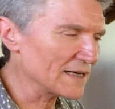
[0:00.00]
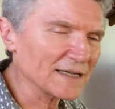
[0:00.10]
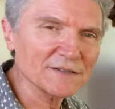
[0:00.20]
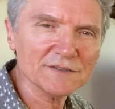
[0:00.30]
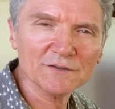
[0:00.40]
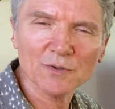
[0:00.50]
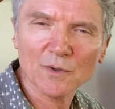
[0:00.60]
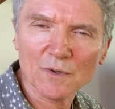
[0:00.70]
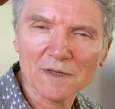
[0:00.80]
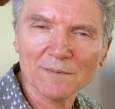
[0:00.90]
let's
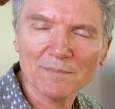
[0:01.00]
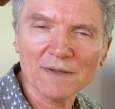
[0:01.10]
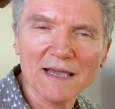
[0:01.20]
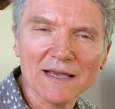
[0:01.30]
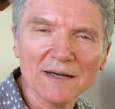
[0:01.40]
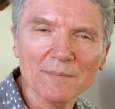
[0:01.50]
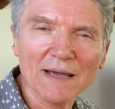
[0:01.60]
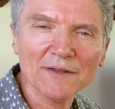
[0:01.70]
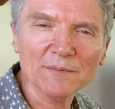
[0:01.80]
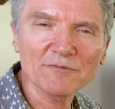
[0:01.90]
talk again
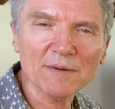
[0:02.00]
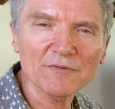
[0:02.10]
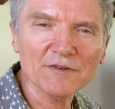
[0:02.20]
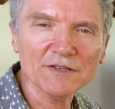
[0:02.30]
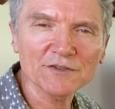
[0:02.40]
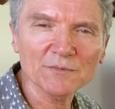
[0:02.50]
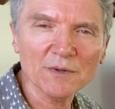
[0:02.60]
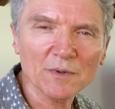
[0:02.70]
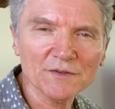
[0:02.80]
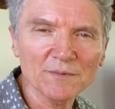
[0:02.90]
about the preparation we
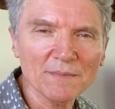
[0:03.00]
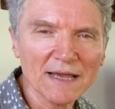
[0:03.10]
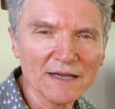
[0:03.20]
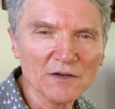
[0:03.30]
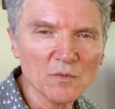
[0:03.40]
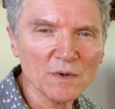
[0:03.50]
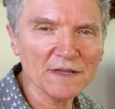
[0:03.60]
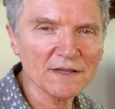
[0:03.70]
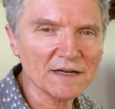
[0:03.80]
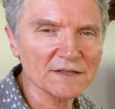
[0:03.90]
want to make
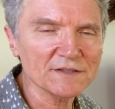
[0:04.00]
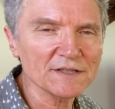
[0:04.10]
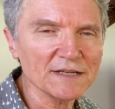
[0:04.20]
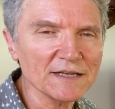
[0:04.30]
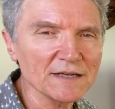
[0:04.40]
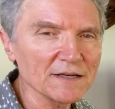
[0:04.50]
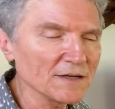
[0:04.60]
with our tea.